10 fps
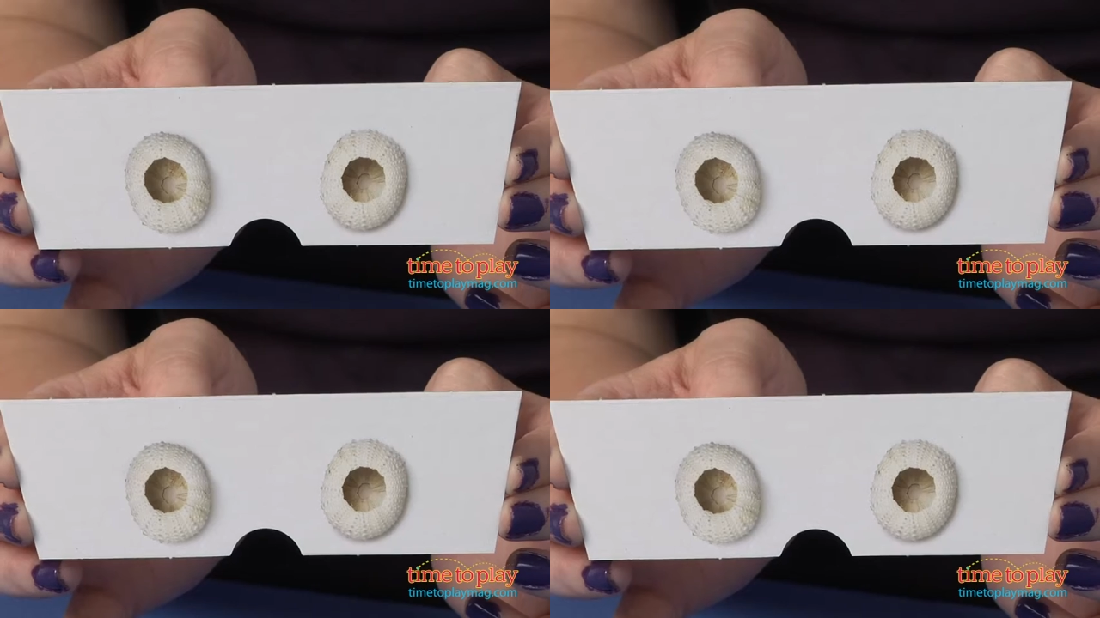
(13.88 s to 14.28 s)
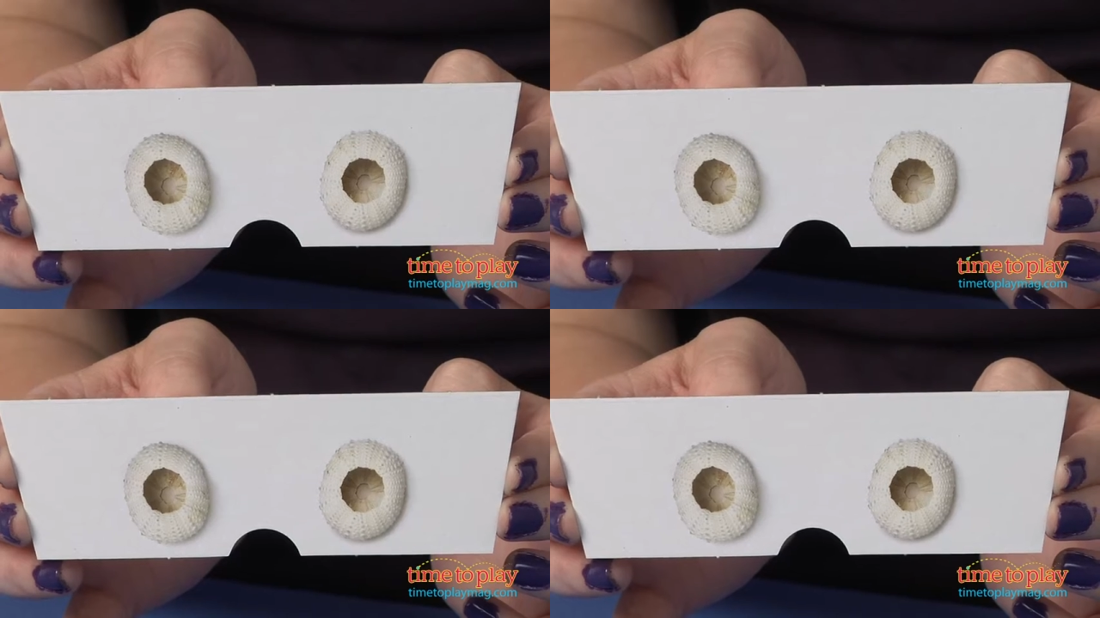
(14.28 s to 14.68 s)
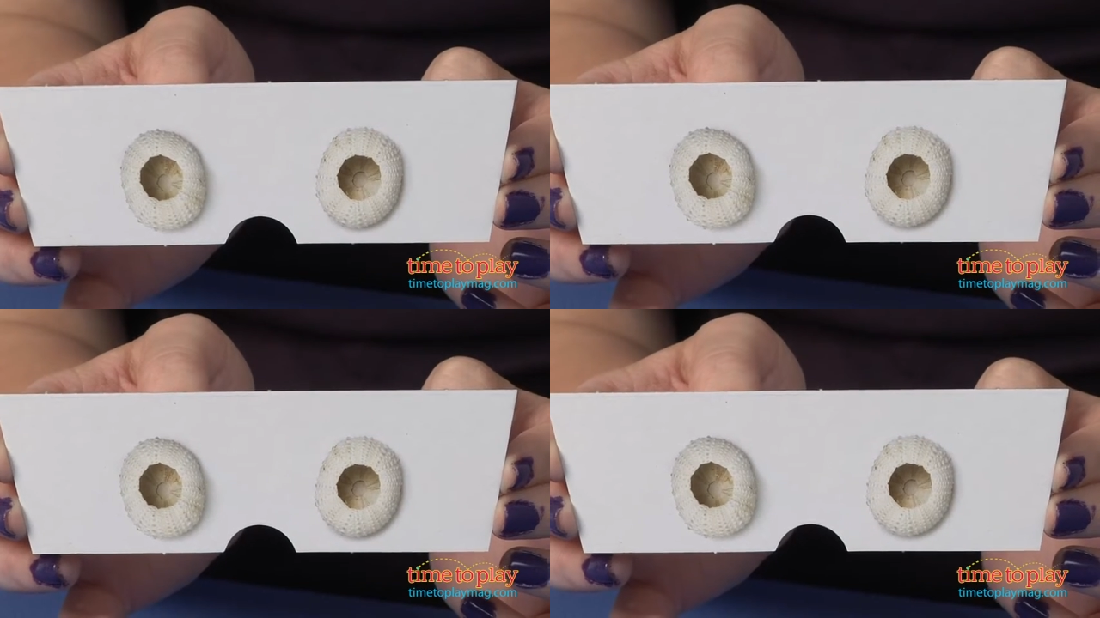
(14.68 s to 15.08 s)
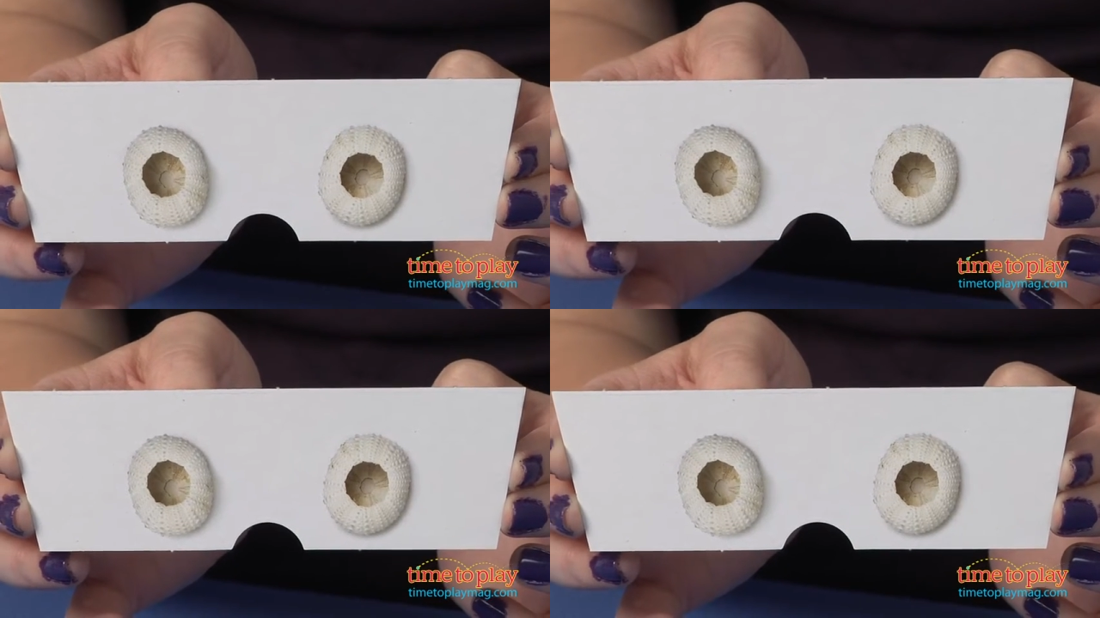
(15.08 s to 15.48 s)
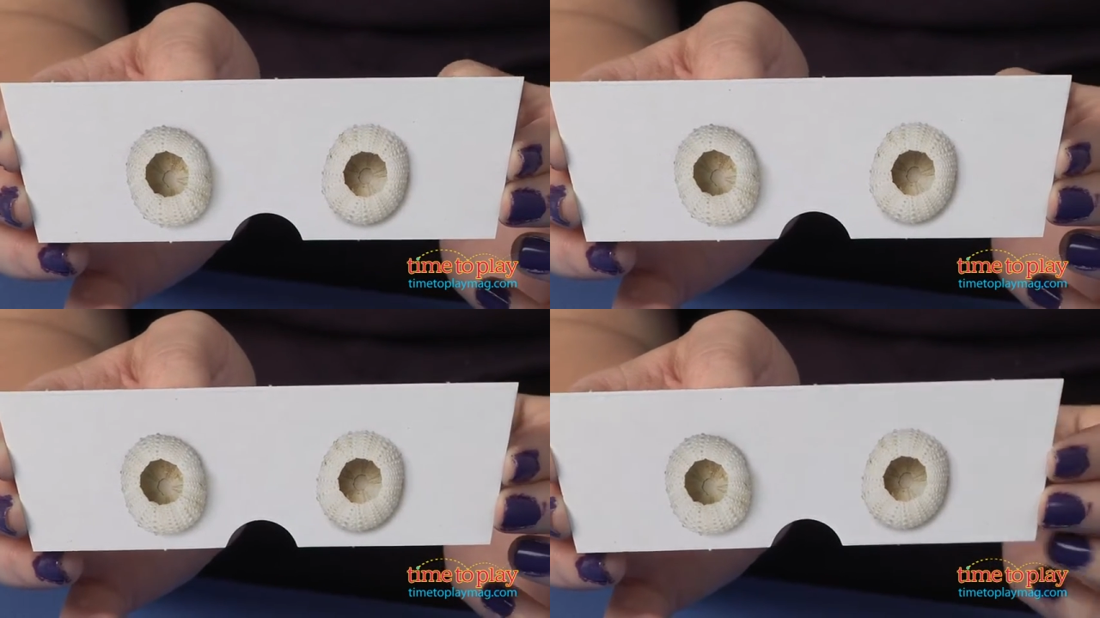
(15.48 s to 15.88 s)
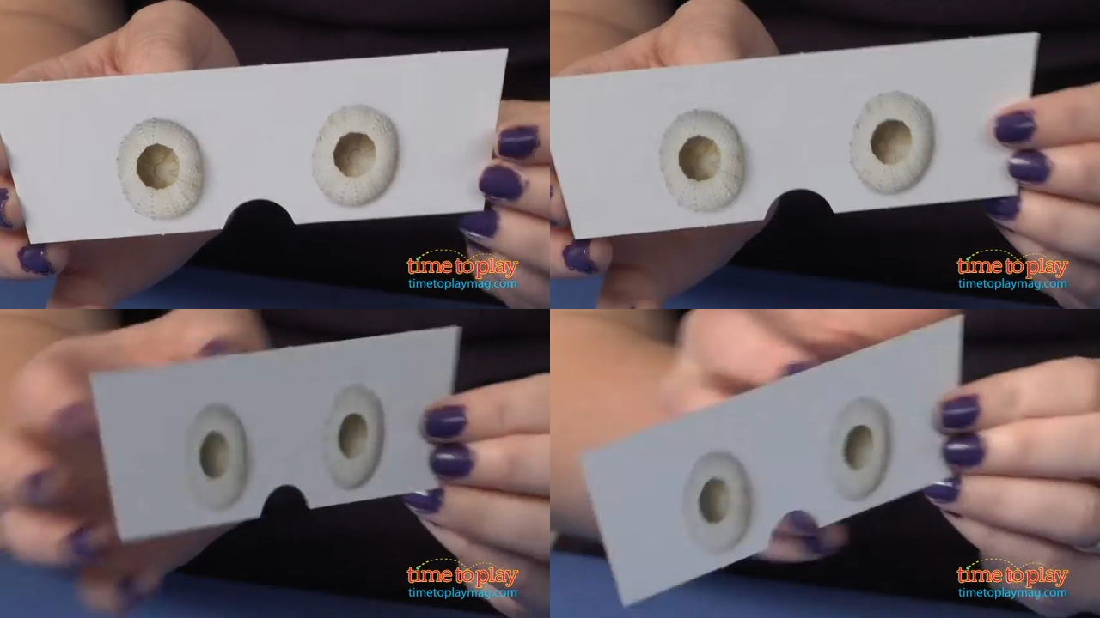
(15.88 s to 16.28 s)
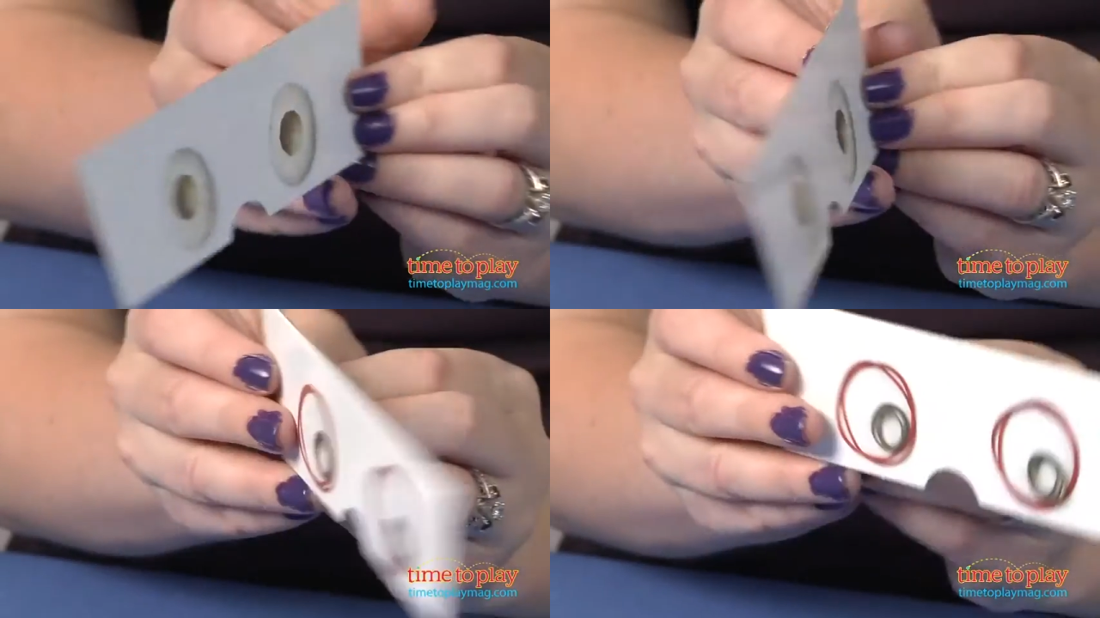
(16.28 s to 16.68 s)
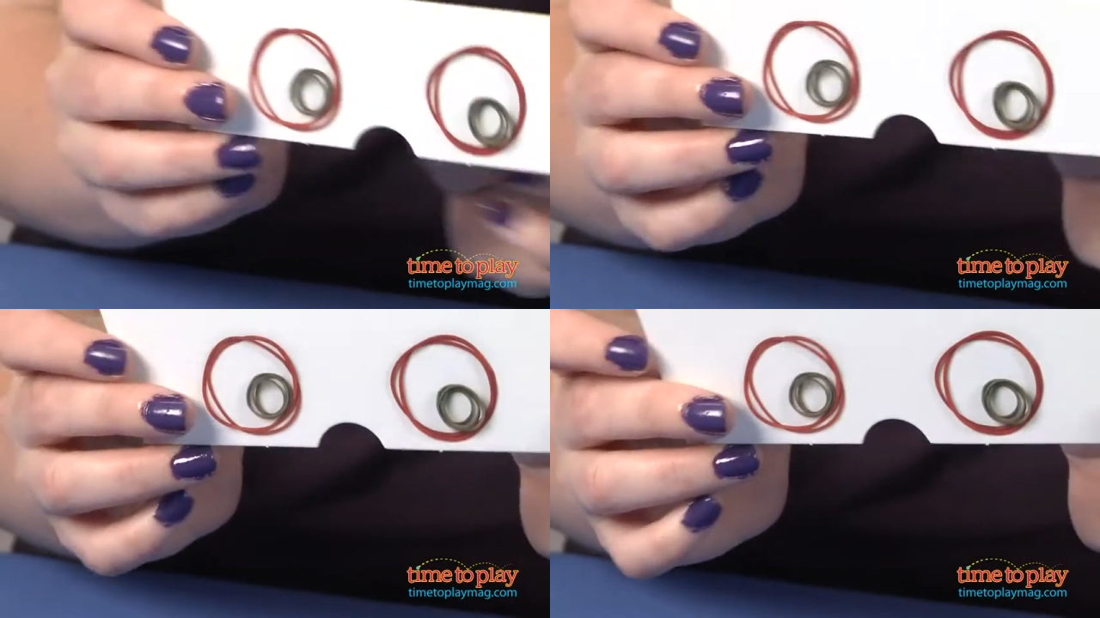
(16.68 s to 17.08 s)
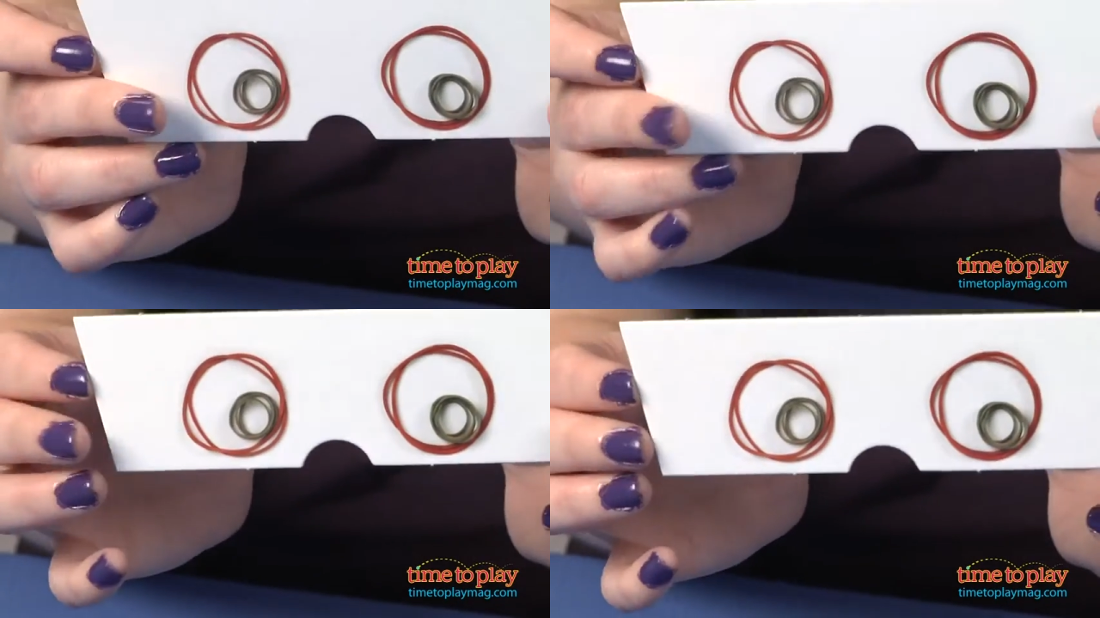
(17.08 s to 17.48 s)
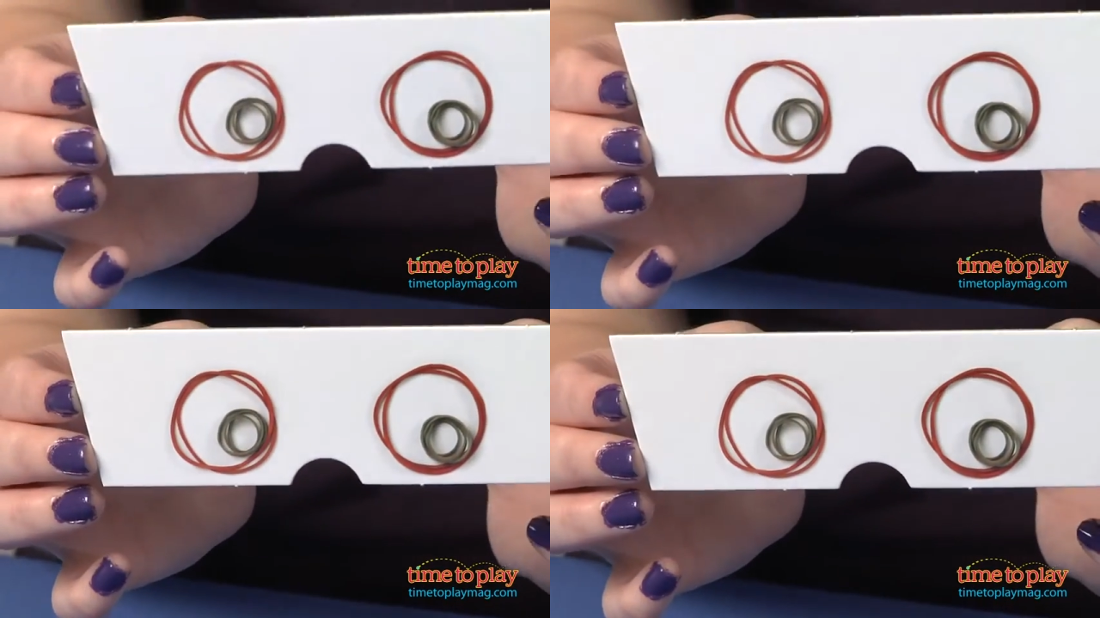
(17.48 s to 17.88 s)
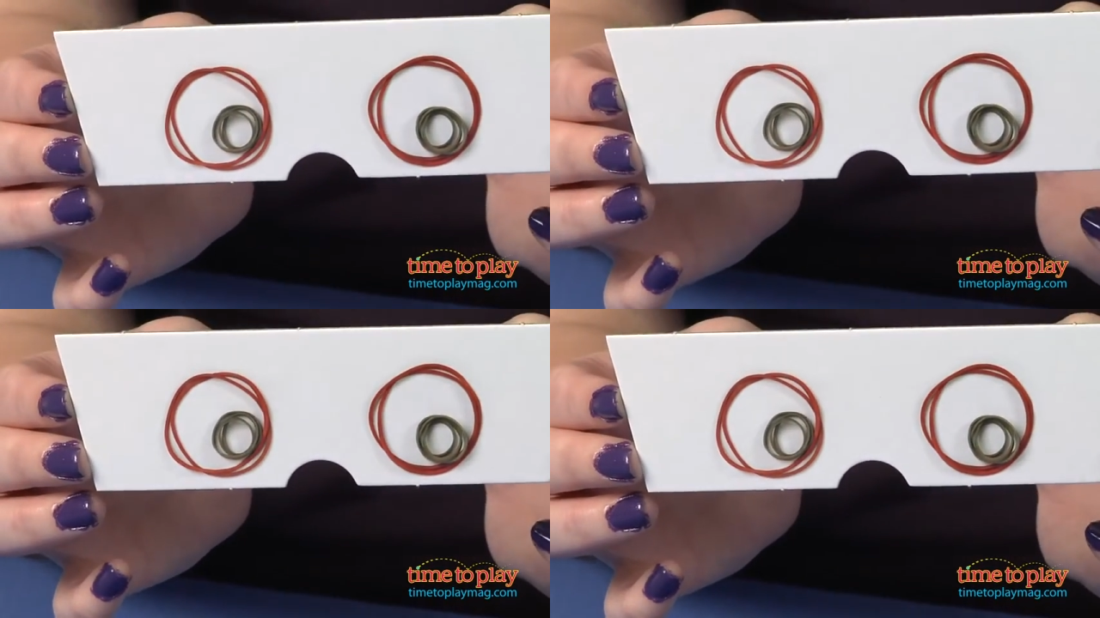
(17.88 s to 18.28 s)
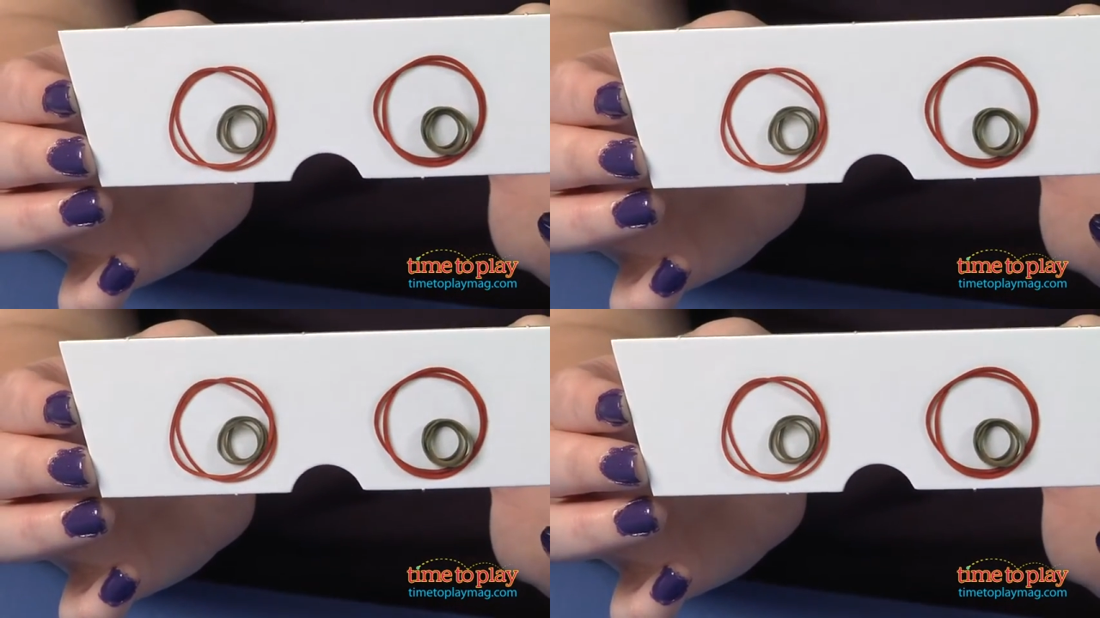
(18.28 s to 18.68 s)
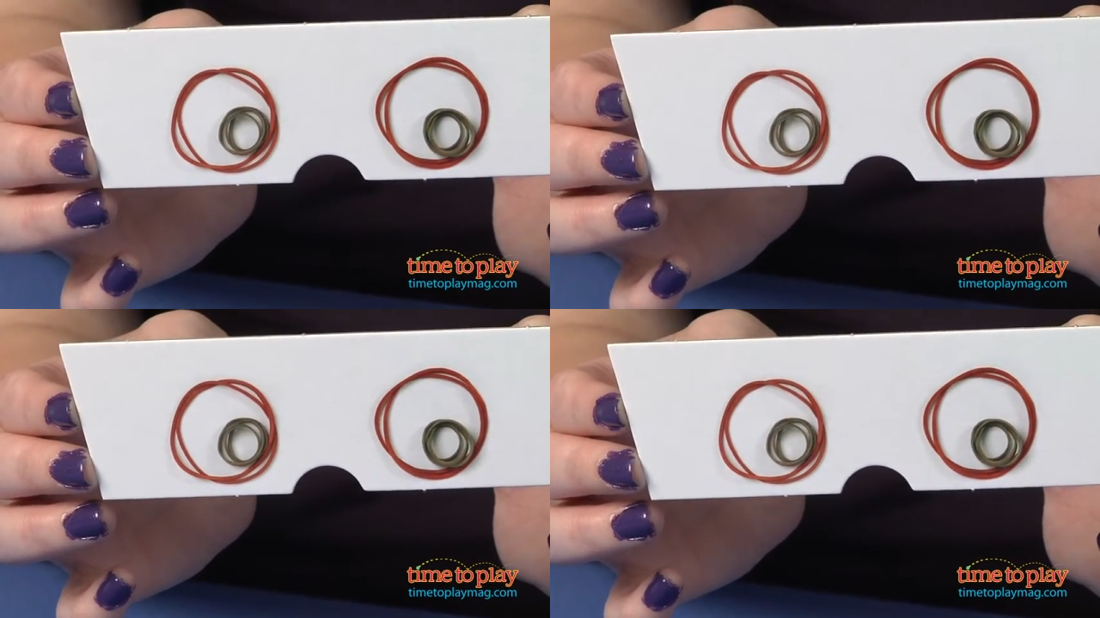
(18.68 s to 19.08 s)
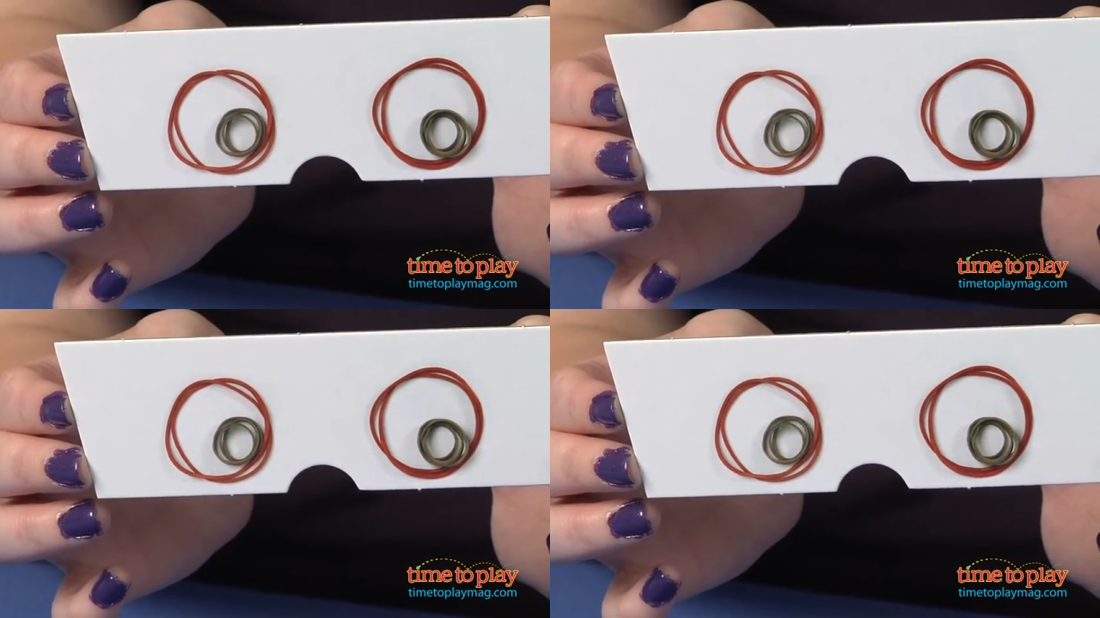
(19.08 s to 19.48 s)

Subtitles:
(no speaker visible)